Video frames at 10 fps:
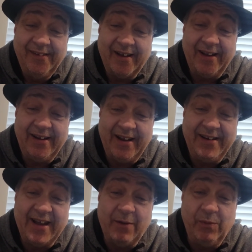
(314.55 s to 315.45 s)

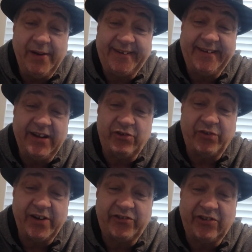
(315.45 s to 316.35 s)
And yet we see
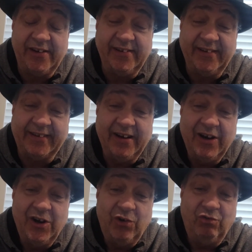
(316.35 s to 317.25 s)
Christians
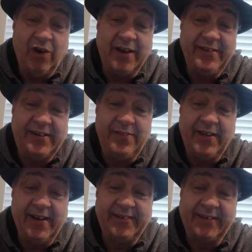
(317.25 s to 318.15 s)
run to
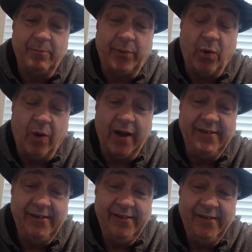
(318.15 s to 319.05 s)
their support.
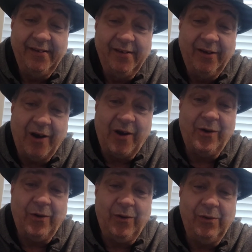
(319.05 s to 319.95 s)

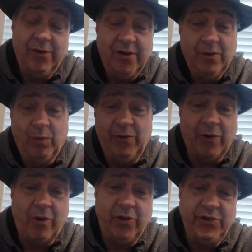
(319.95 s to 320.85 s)
Oh,
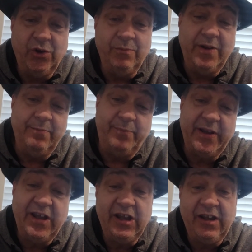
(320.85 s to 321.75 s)
we're all human
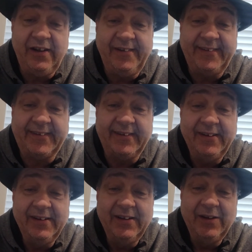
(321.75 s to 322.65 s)
beings.
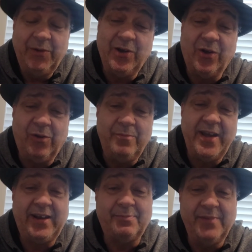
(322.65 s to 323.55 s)
We all
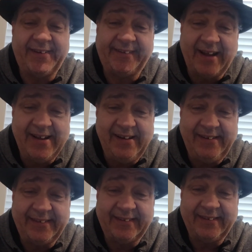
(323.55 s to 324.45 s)
make
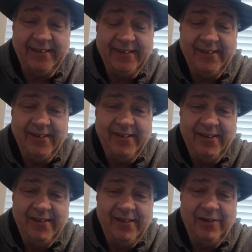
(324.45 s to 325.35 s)
mistakes.
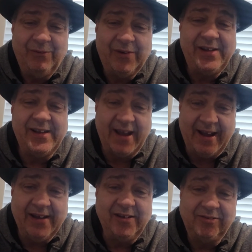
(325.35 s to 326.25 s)
Well,
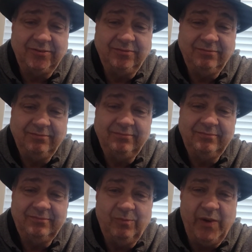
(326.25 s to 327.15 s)
yeah,
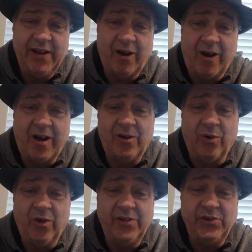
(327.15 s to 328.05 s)
we are
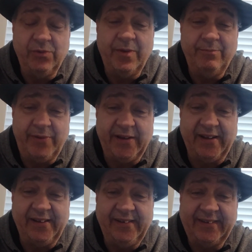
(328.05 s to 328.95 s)
all human
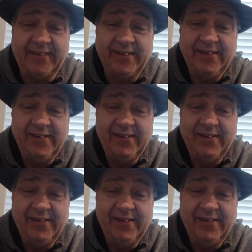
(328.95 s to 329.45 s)
beings.